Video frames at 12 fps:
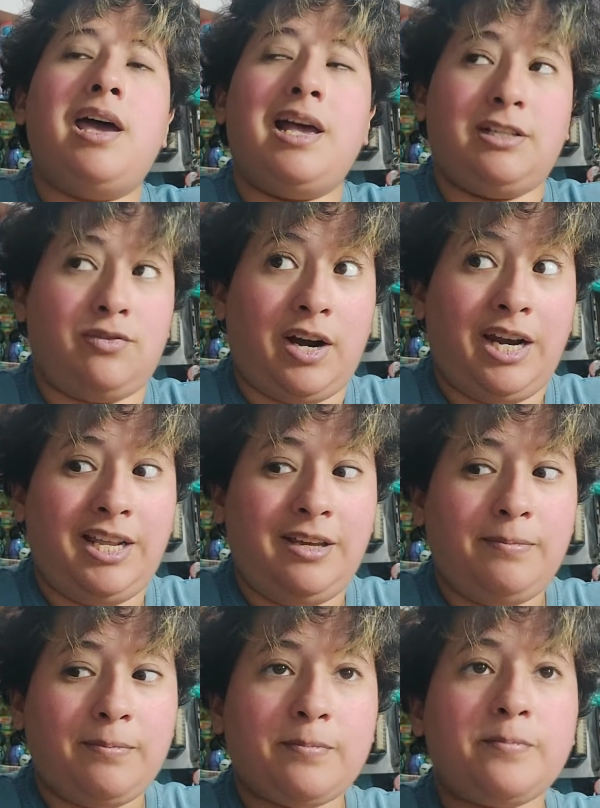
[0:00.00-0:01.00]
as
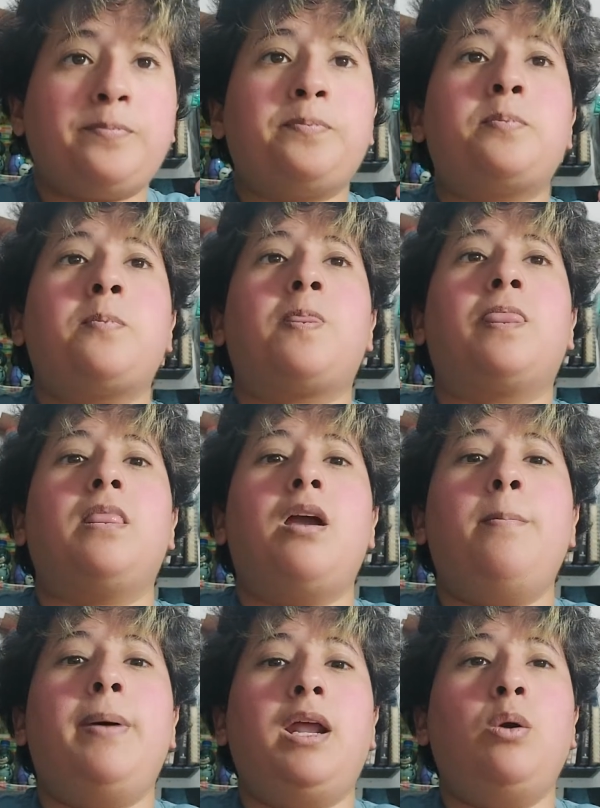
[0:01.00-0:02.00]
writing.
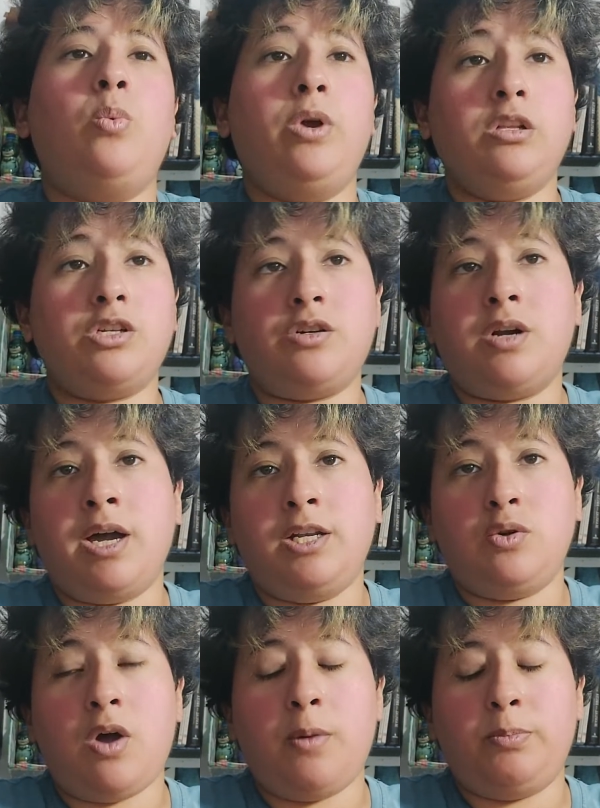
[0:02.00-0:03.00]
but I will try
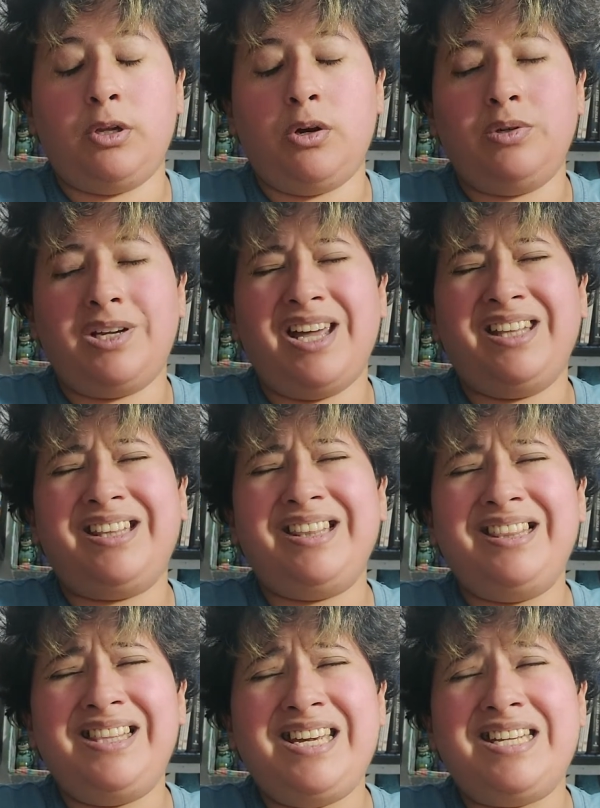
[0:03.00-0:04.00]
to upload at
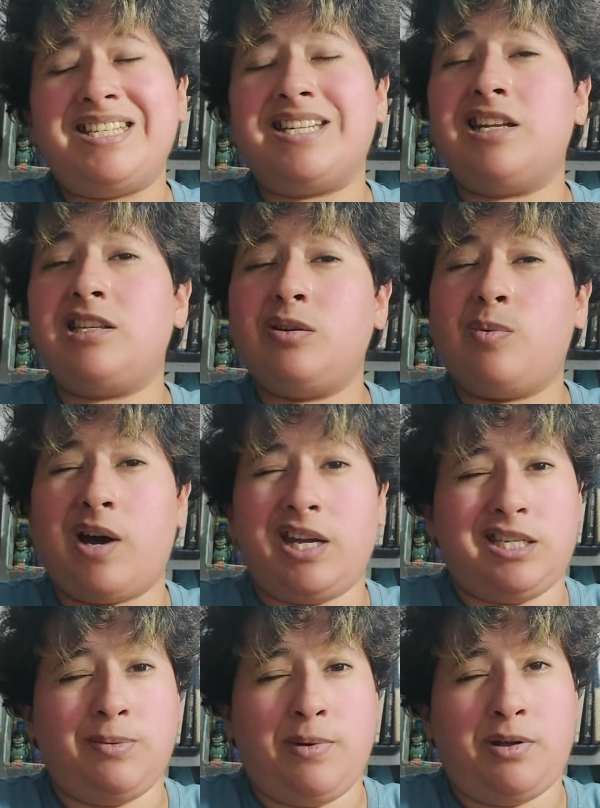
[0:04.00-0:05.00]
least
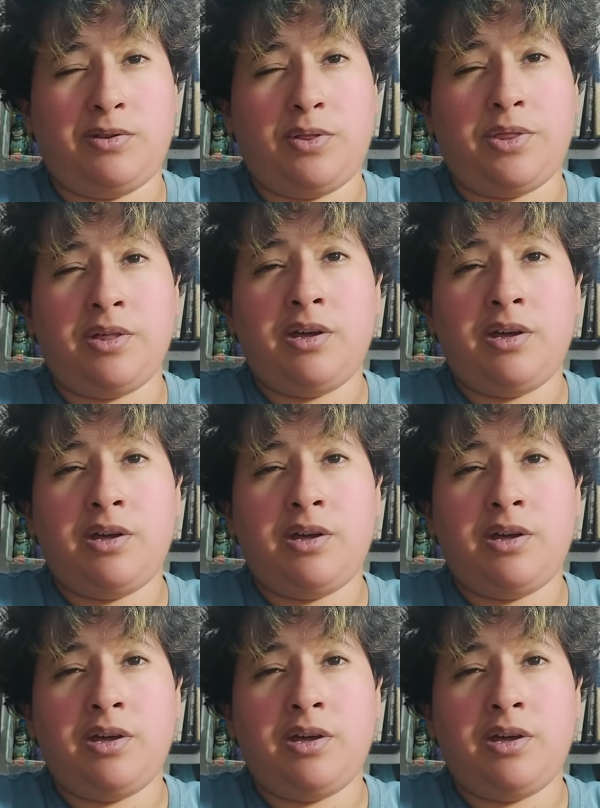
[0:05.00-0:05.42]
twice a month.